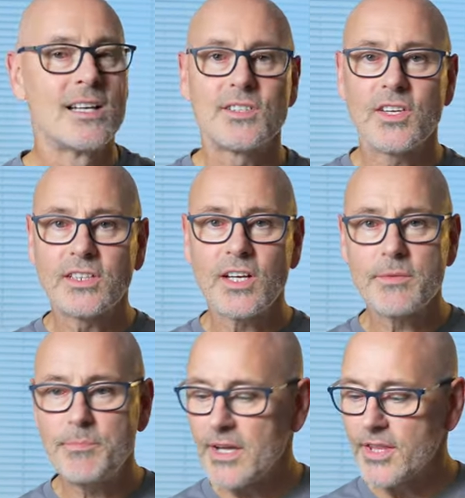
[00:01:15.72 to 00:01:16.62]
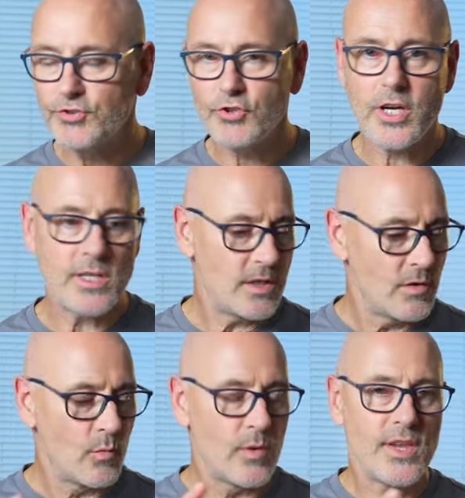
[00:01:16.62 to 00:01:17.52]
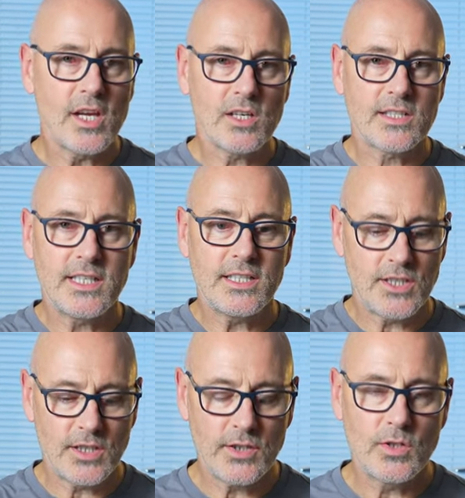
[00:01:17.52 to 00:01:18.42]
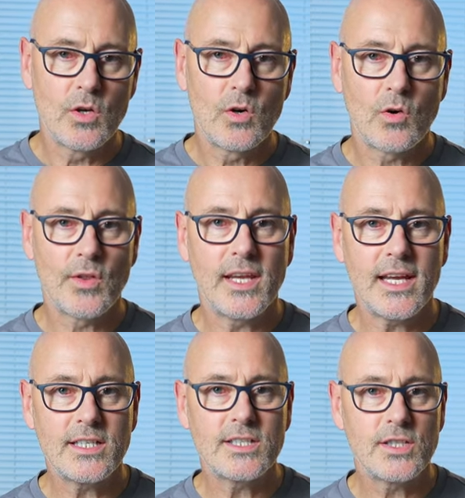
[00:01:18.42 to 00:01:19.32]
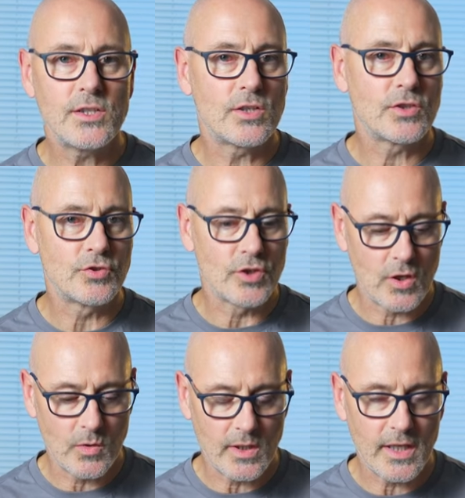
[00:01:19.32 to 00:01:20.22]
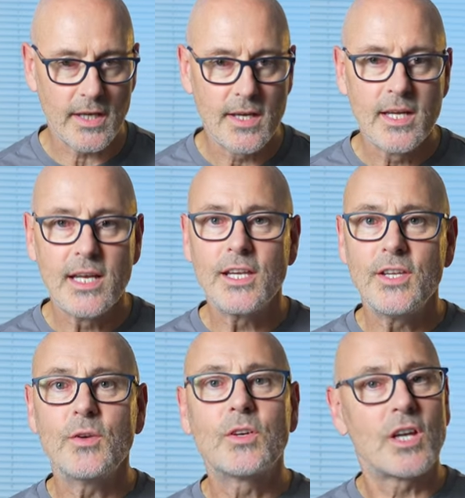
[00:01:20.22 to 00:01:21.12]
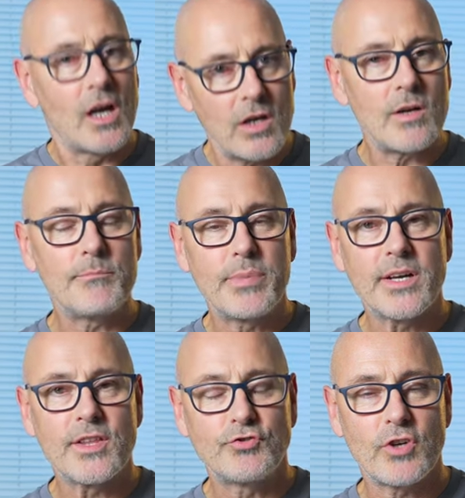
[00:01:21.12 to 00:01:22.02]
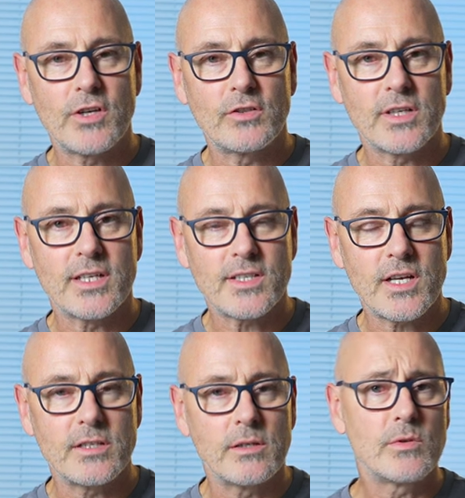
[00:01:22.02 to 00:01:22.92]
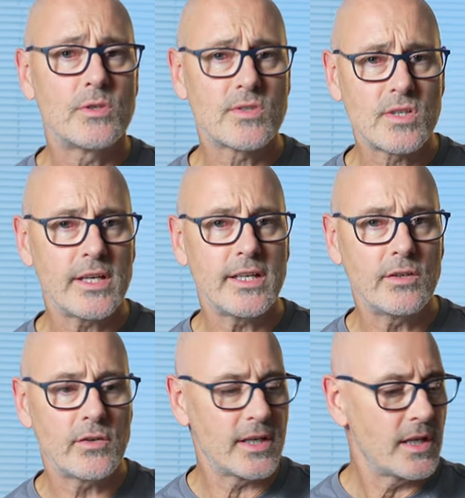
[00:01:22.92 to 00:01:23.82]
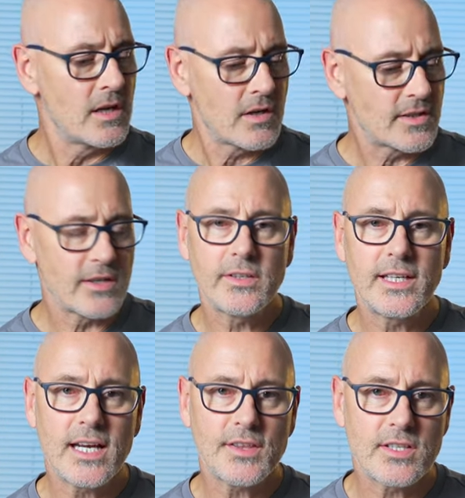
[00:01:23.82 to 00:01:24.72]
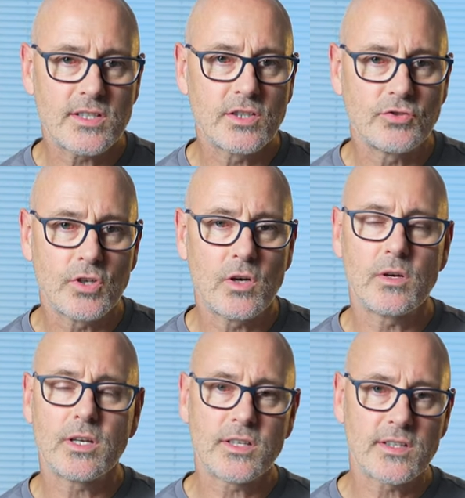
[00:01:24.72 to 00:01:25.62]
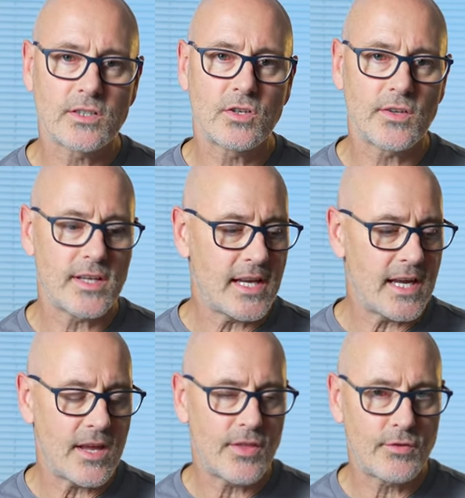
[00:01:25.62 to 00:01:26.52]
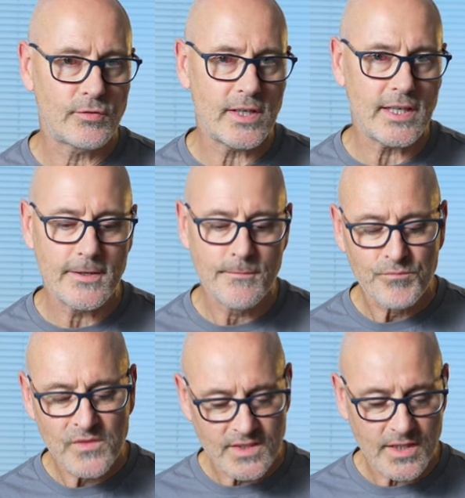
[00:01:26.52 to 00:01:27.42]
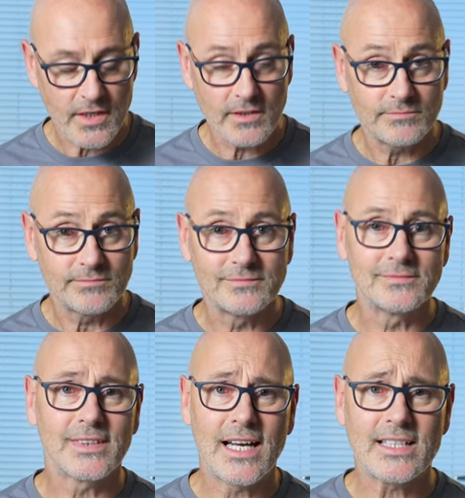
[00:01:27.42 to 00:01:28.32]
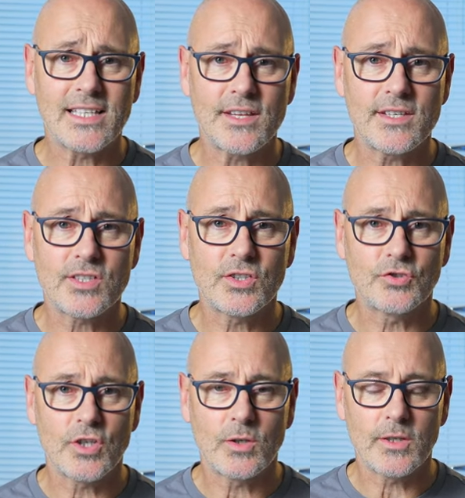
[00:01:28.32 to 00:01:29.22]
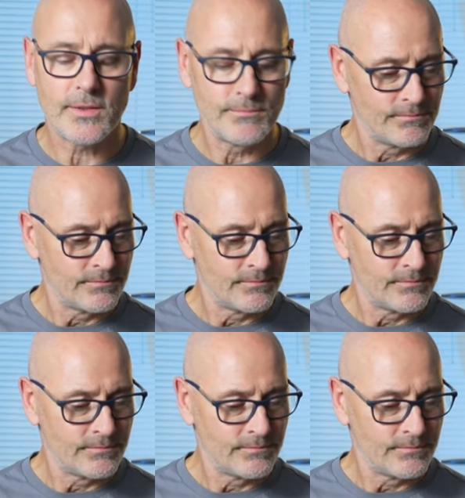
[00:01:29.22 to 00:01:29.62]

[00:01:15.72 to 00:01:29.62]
you can either buy the drone with the RC2 or the N2 controller. You can't buy the drone on its own, which was slightly annoying because I already had this controller because I've got the Air 3. So I had to get this controller.